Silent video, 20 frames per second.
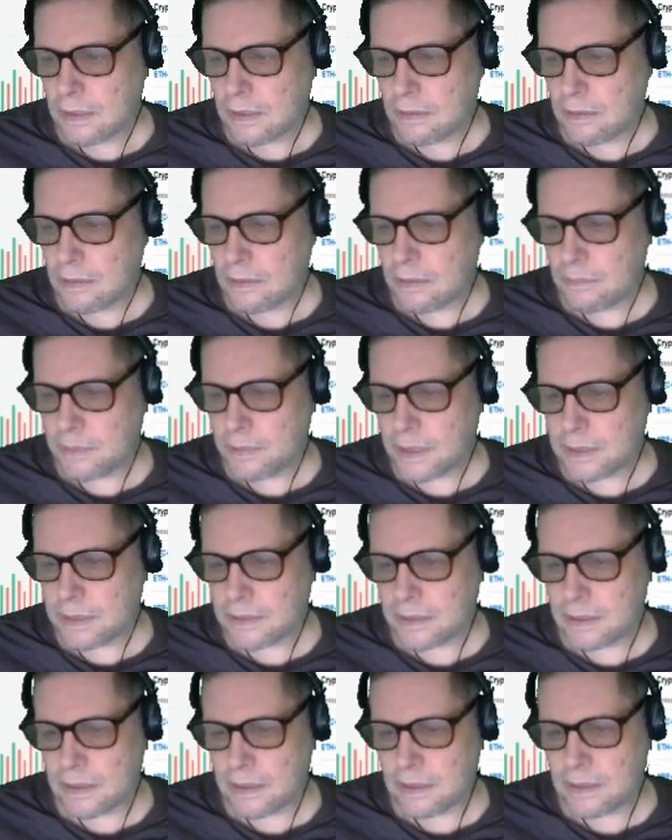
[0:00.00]

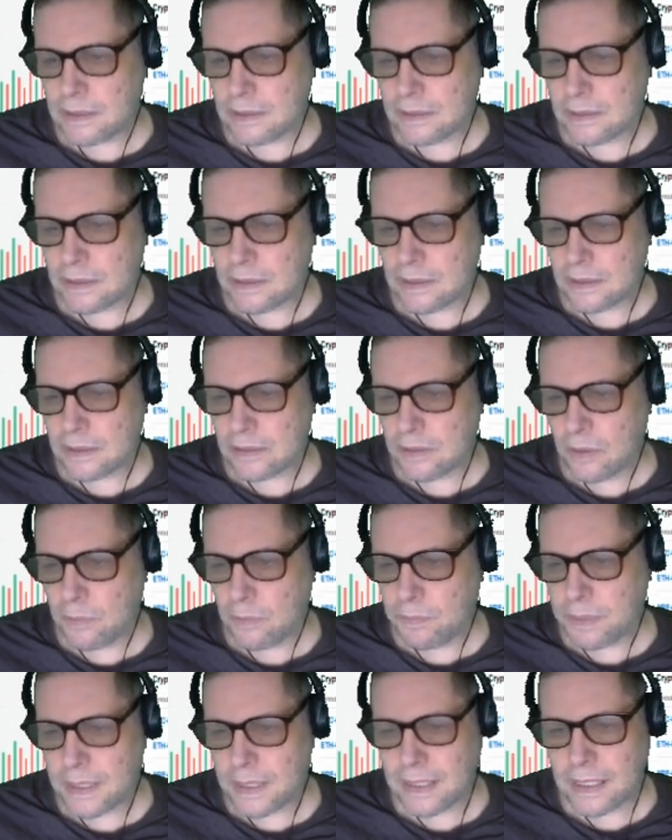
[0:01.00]
It's no
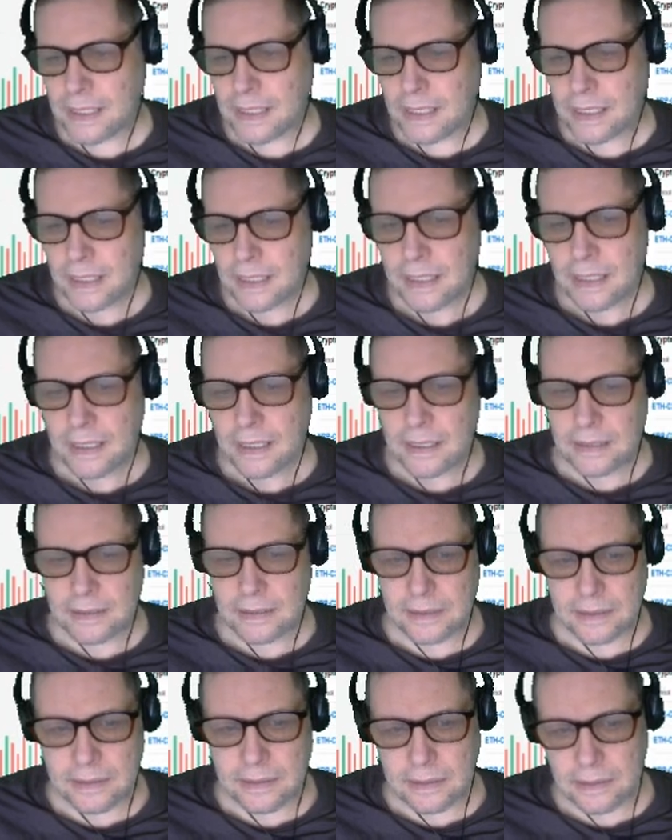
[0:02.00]
biggie. It's
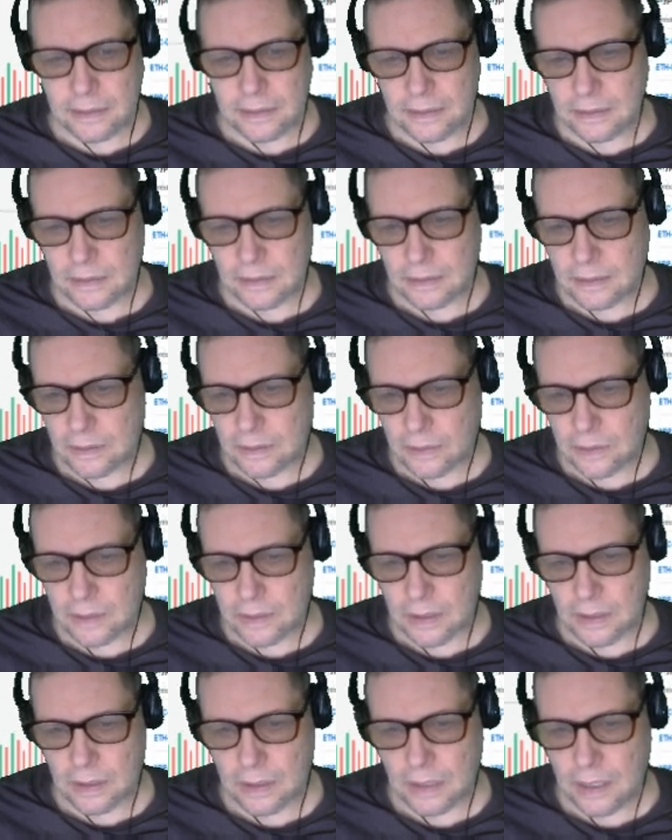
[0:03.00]
still going
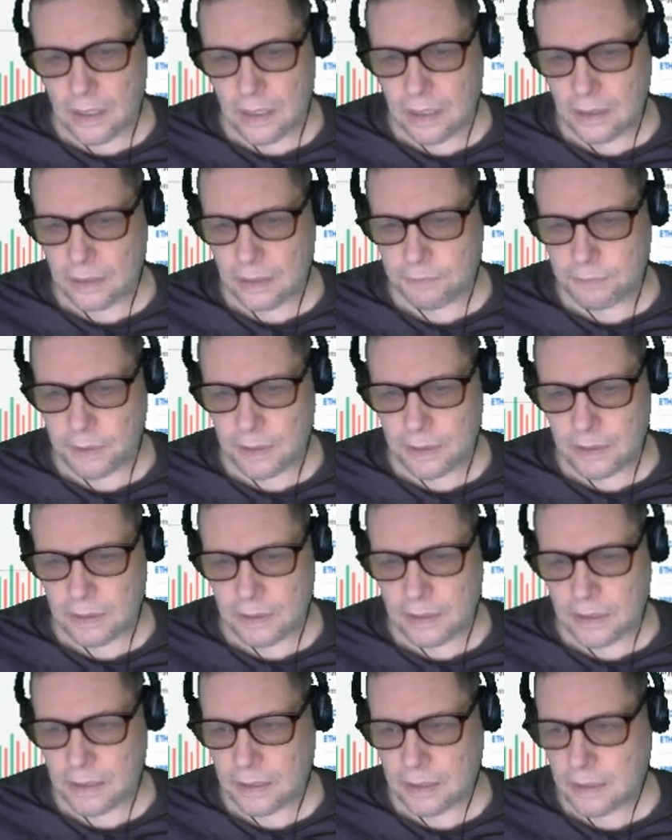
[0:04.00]
along. If we look
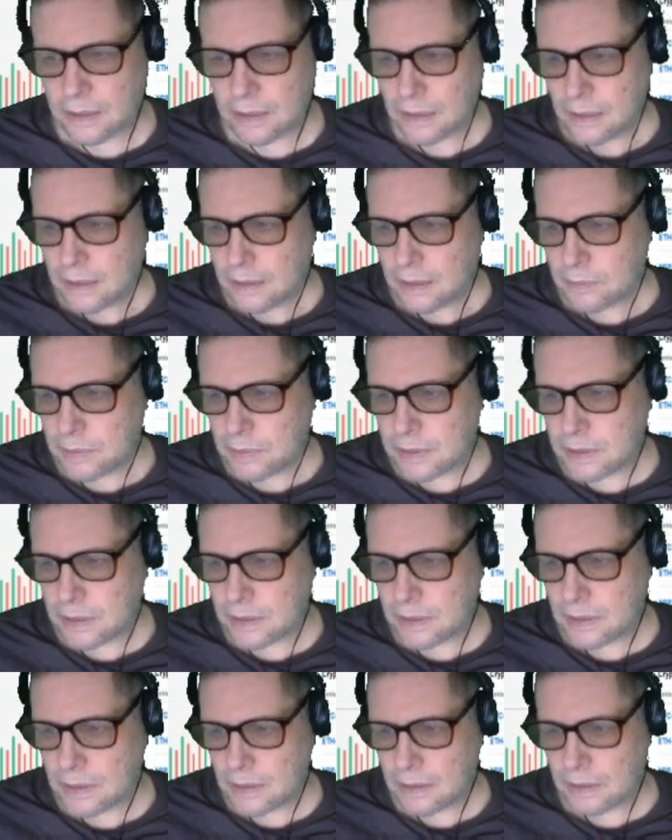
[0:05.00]
here, we see
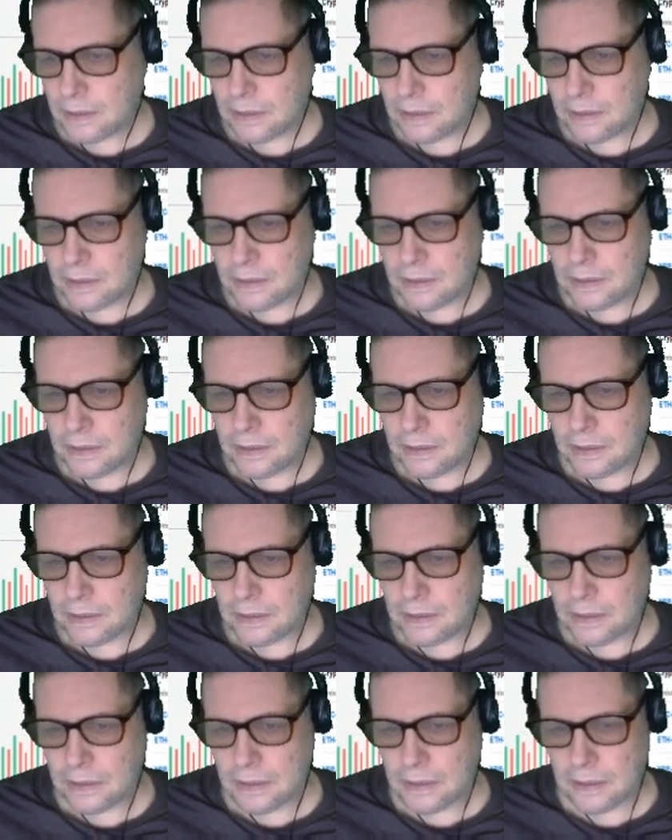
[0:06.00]
the
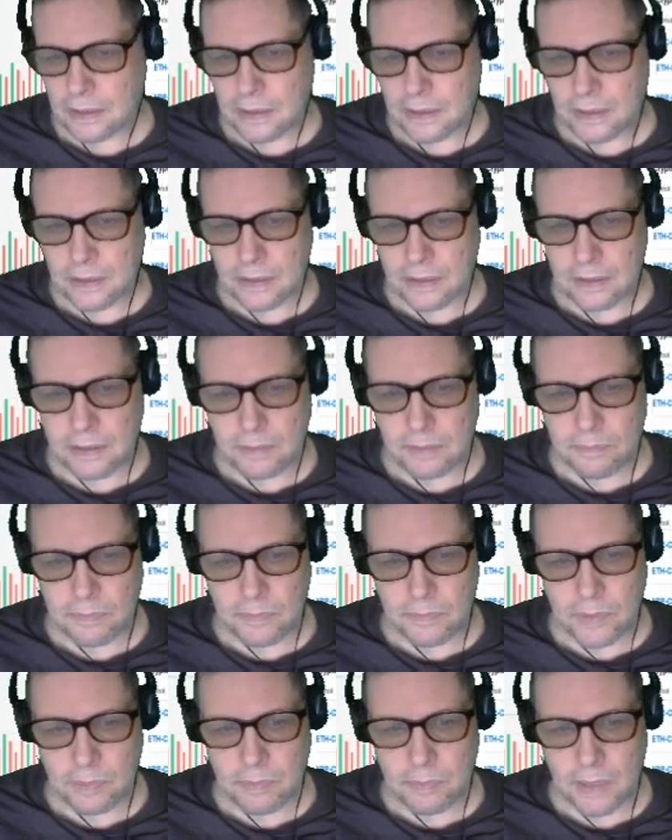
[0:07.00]

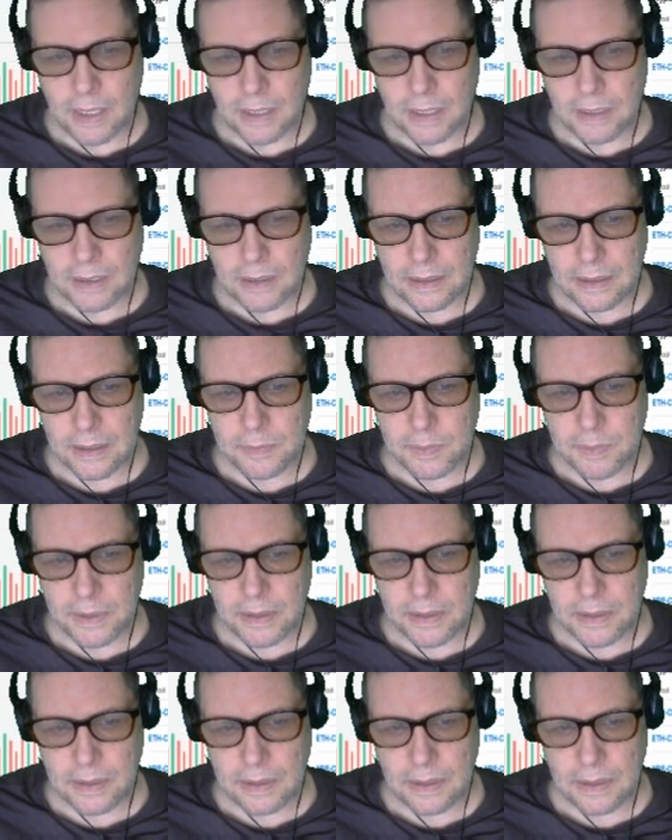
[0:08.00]
market has
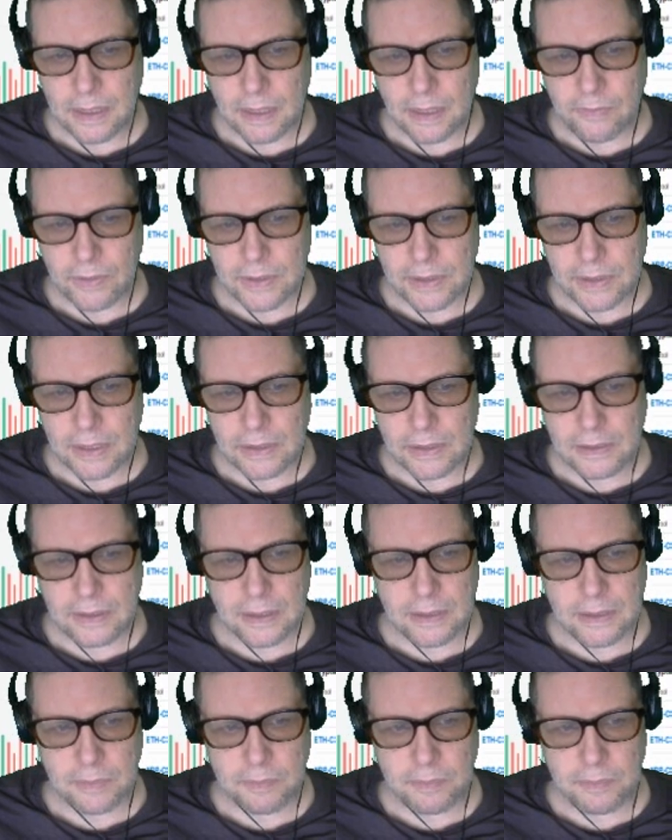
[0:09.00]
been ever since
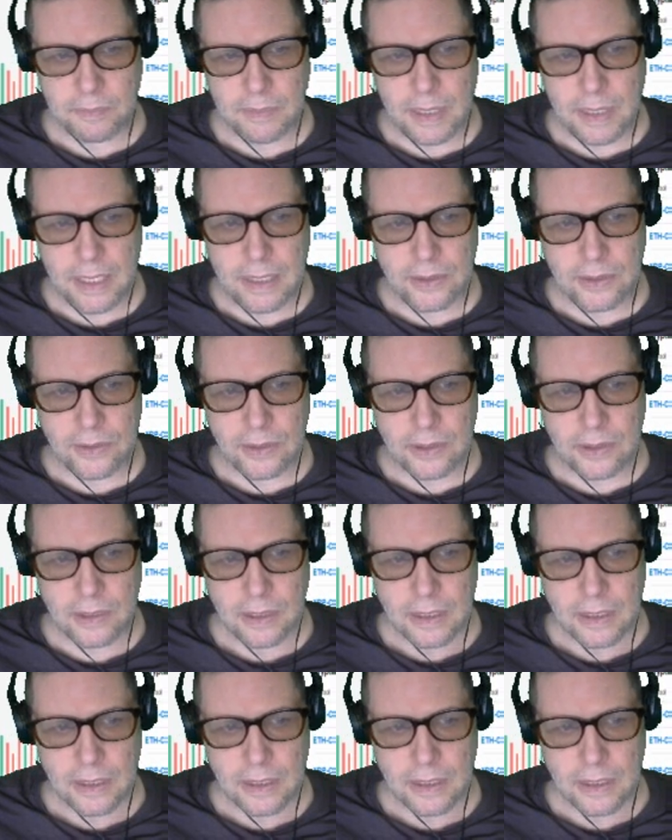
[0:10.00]
this major